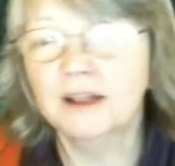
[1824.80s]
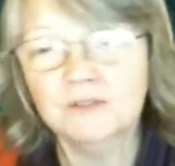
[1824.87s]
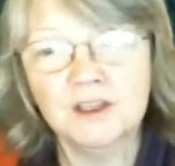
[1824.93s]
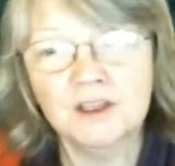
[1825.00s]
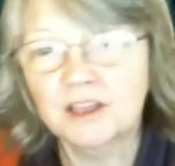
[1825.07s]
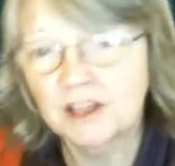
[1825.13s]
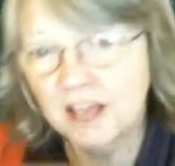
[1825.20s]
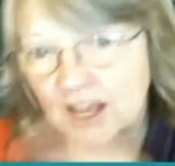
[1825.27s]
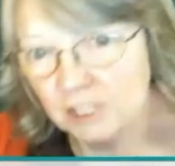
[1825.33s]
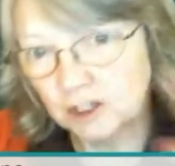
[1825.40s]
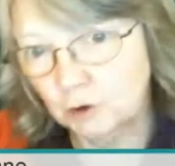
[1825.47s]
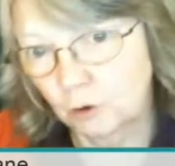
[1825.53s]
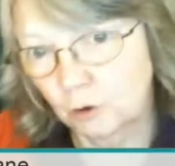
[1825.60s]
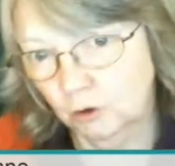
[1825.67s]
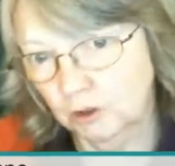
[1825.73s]
can all
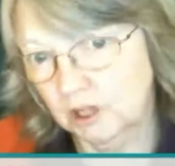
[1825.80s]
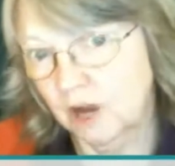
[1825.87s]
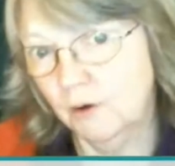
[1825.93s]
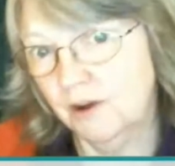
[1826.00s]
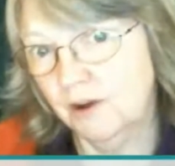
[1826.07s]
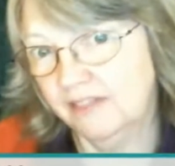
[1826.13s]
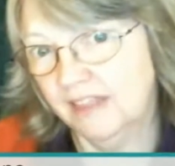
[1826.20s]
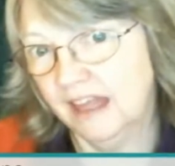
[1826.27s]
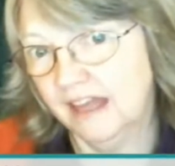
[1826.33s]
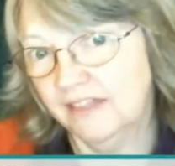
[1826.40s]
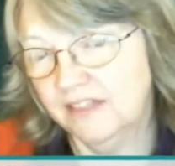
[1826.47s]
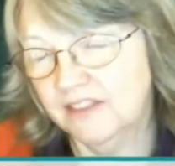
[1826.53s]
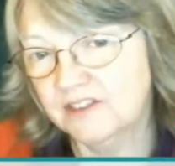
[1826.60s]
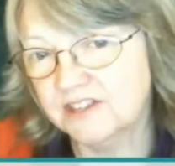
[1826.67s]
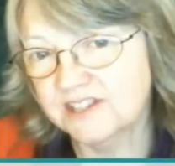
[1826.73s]
go in there. The
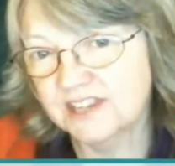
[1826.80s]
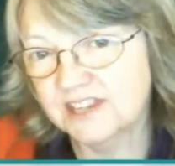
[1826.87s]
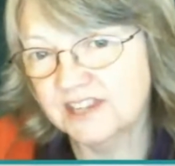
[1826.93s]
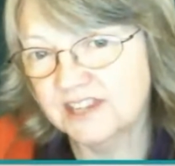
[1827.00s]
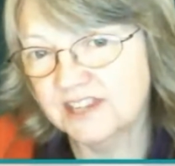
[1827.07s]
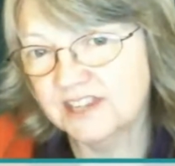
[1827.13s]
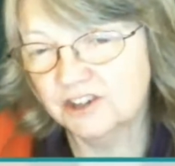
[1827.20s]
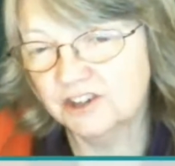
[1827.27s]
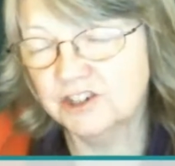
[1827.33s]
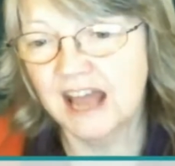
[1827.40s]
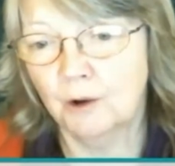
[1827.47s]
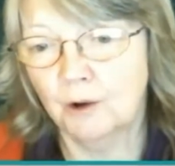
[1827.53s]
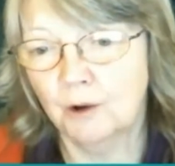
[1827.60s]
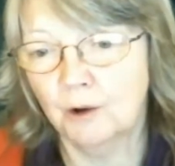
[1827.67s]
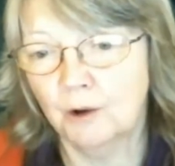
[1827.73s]
session is an hour, and it
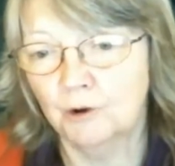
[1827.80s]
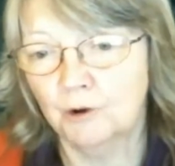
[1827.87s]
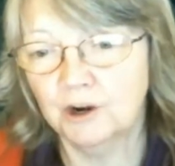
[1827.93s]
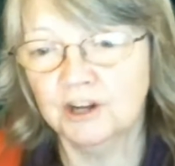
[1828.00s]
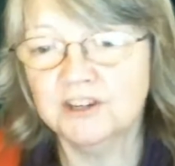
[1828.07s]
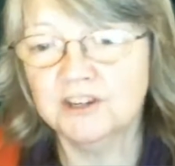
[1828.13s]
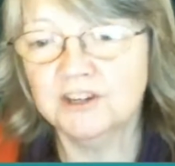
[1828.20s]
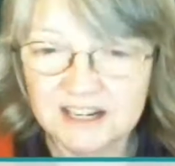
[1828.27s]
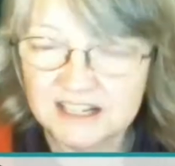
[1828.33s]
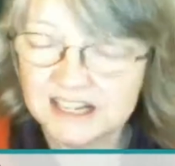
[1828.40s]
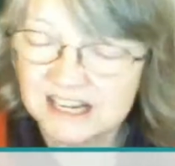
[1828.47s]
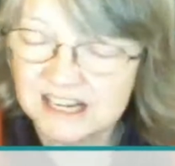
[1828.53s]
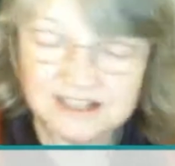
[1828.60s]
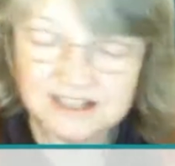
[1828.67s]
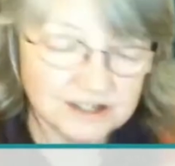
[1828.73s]

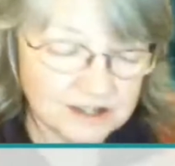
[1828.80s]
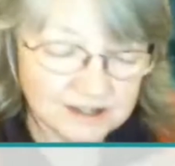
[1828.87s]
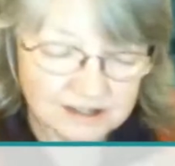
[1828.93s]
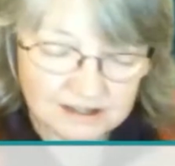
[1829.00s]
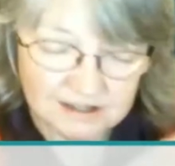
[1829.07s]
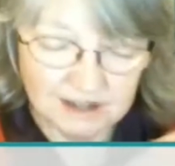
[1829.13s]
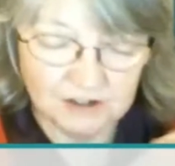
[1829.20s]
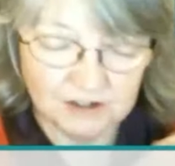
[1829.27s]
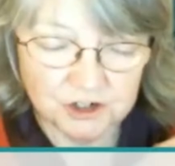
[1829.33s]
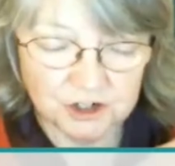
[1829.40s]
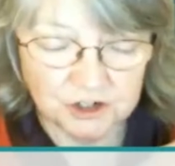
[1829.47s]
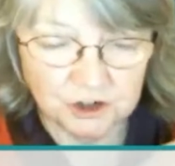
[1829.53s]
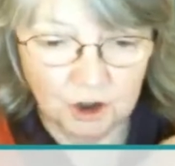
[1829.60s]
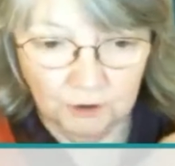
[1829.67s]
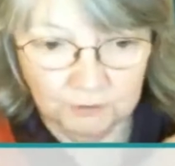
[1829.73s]
isn't a session of
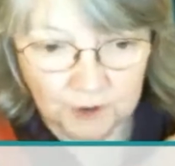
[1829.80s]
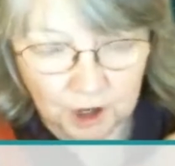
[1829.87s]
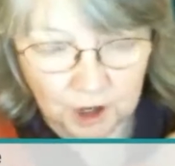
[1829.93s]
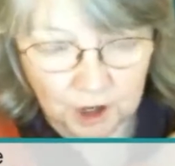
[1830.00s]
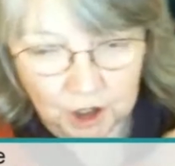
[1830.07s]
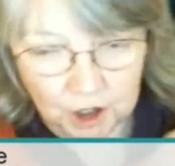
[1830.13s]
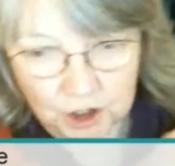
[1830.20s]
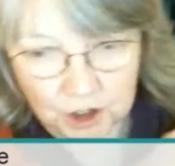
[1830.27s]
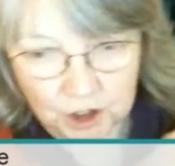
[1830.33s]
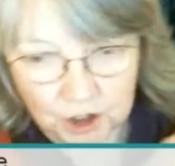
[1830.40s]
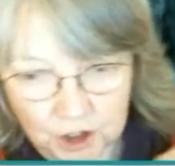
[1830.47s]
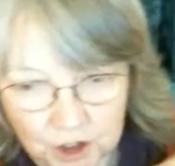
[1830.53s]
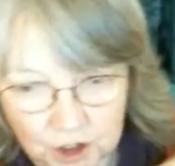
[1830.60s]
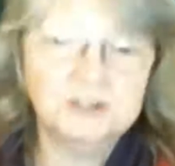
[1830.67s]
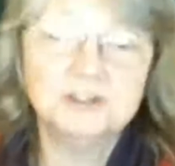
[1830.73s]
solid
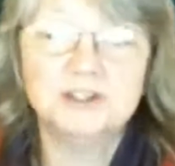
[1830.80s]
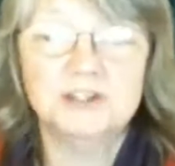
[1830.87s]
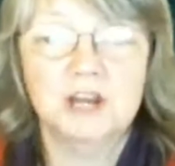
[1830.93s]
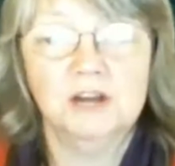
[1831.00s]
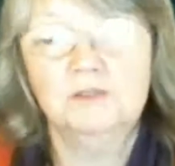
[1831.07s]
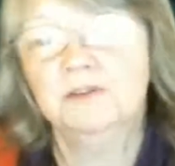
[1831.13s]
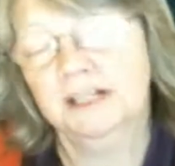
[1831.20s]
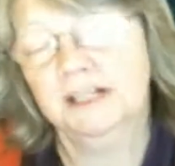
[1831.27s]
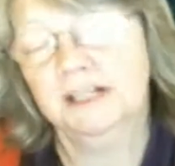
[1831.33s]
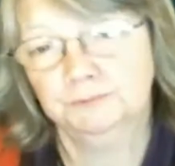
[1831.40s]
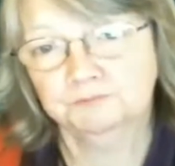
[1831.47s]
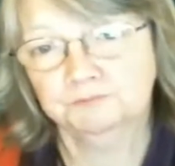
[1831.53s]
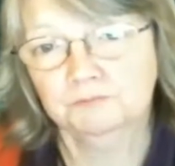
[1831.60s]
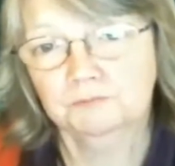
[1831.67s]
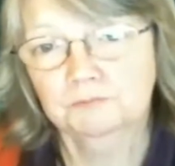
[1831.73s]
toning.
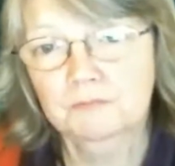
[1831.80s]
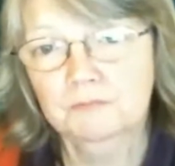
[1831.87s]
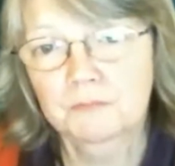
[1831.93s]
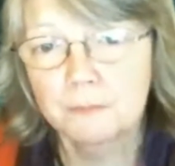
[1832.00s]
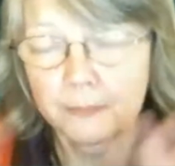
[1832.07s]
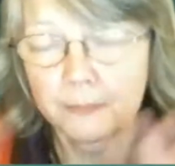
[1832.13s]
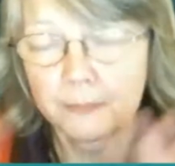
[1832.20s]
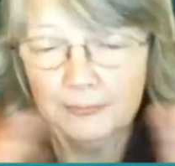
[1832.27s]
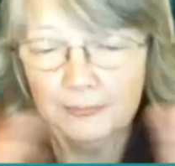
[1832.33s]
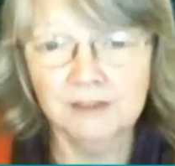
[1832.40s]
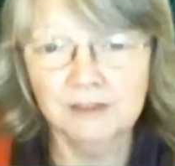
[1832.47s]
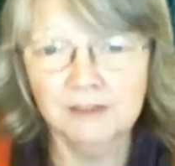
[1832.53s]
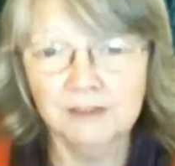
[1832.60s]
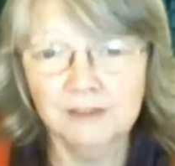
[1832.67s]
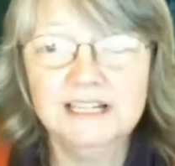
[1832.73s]
It really
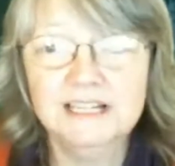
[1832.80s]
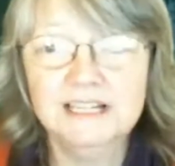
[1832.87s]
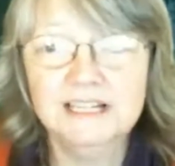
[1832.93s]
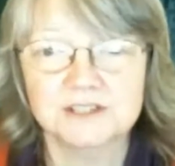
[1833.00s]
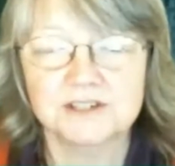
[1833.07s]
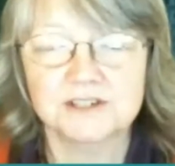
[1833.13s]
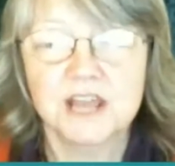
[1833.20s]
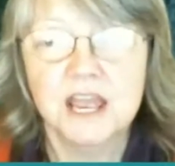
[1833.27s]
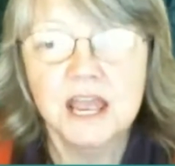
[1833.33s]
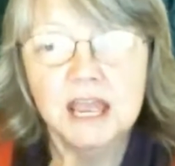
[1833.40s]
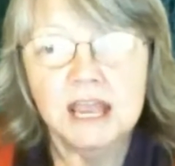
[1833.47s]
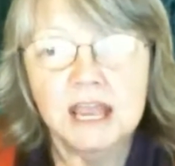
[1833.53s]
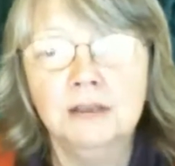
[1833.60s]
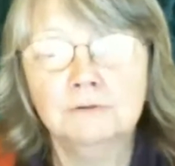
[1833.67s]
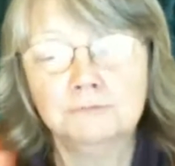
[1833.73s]
isn't. It
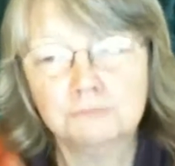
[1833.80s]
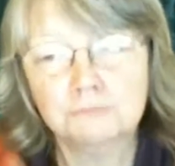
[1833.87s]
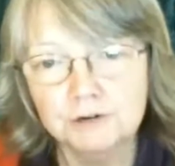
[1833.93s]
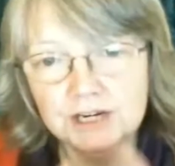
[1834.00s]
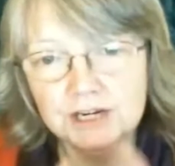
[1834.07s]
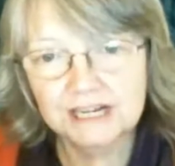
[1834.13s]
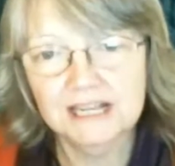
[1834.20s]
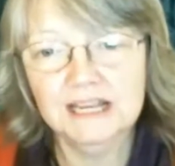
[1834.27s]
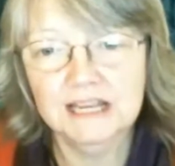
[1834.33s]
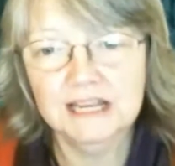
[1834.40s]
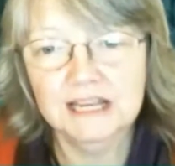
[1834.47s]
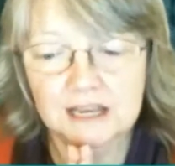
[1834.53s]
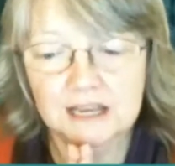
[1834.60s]
really is,